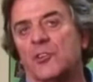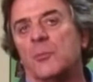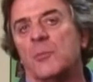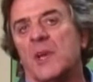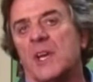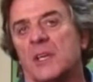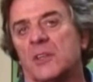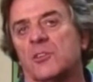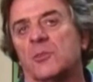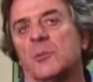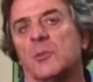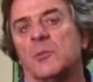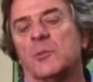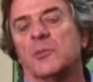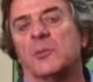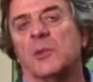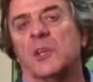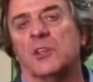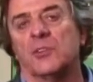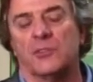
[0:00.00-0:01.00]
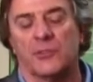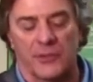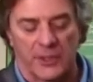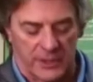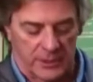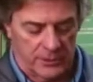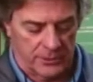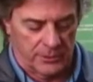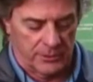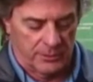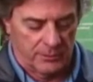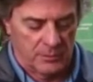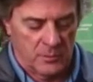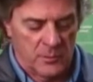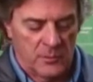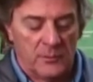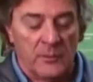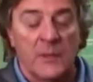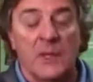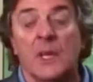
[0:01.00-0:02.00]
your maximum smash factor,
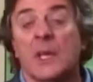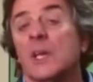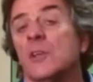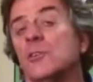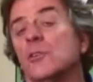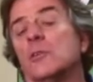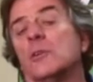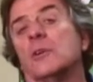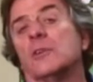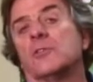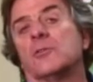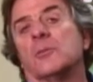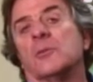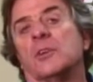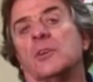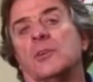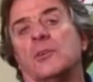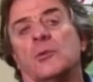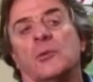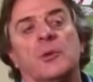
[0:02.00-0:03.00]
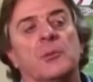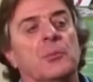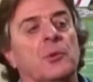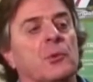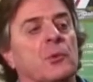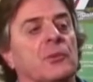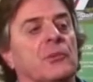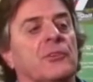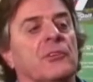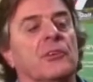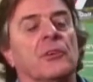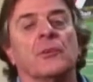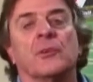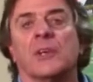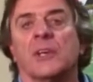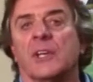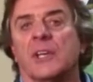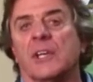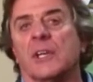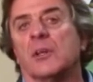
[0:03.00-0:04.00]
and your launch monitor reports that you're
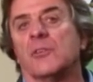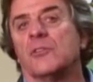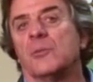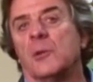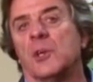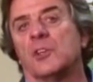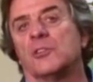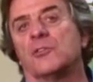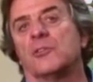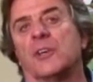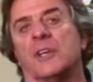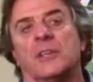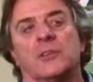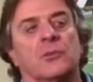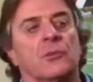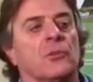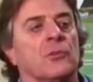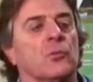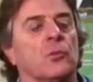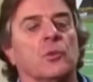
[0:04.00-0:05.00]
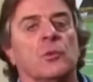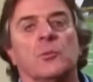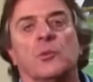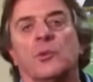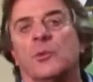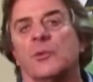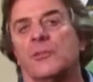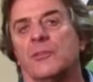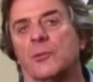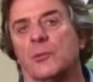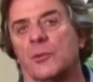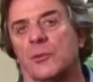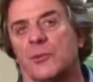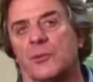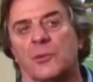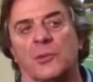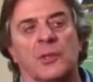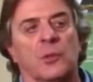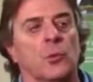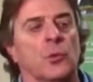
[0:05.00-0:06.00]
getting a smash factor of
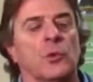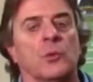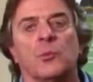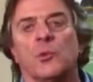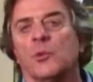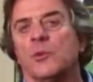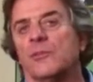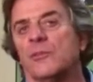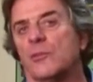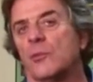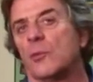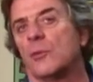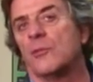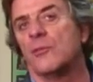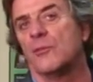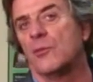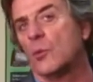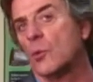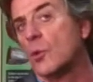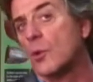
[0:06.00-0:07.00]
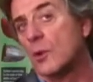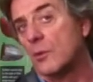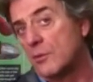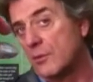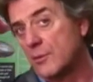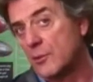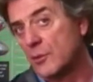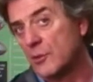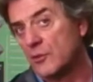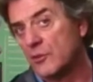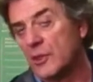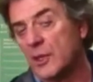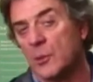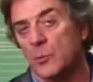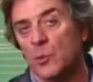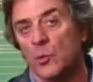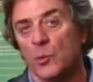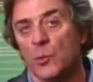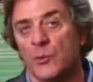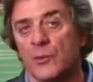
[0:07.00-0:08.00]
1.43, 1.44, for
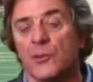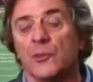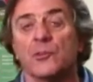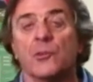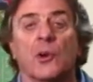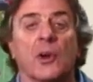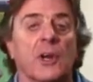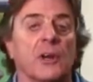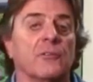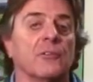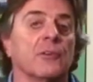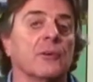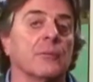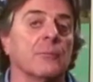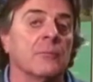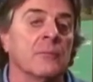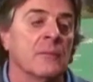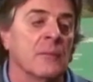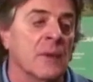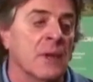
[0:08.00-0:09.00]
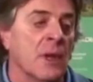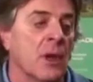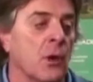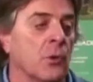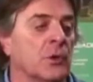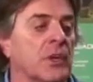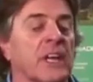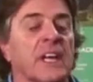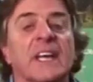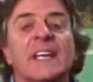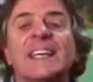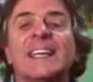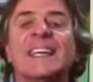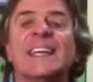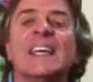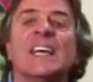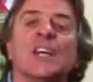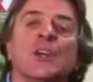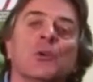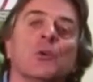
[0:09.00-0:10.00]
example, with the driver? Okay,
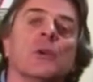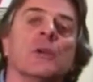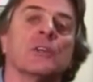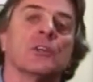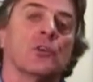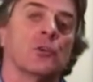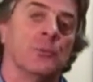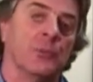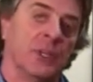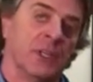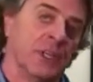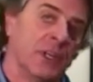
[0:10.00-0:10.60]
again, it could be